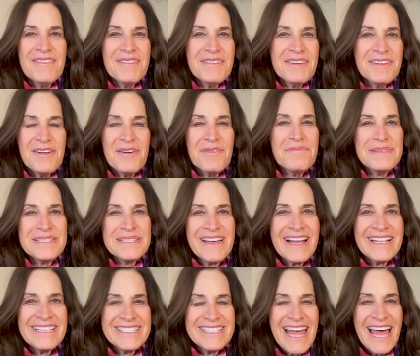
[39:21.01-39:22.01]
you know,
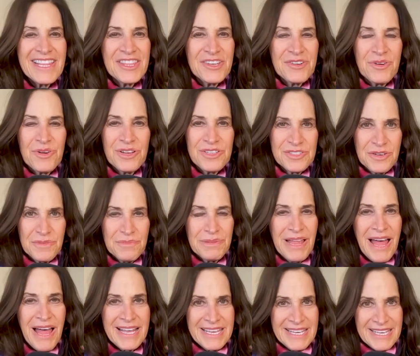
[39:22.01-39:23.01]
besides that, they're also
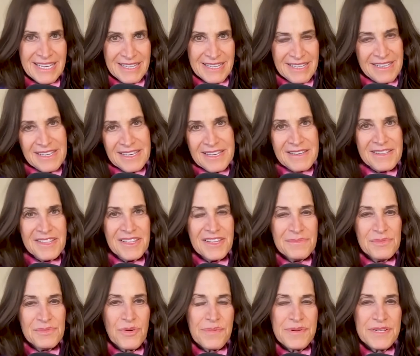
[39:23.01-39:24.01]
blocking the
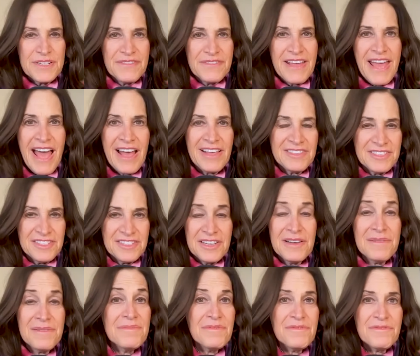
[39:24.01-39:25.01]
absorption of
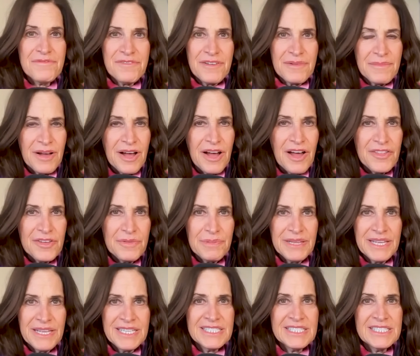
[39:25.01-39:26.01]
calcium from other
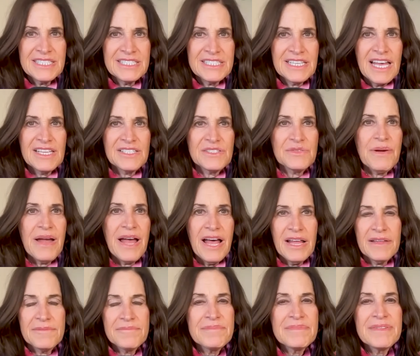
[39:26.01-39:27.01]
places as
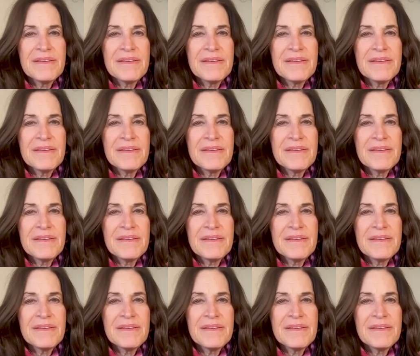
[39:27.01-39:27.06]
well.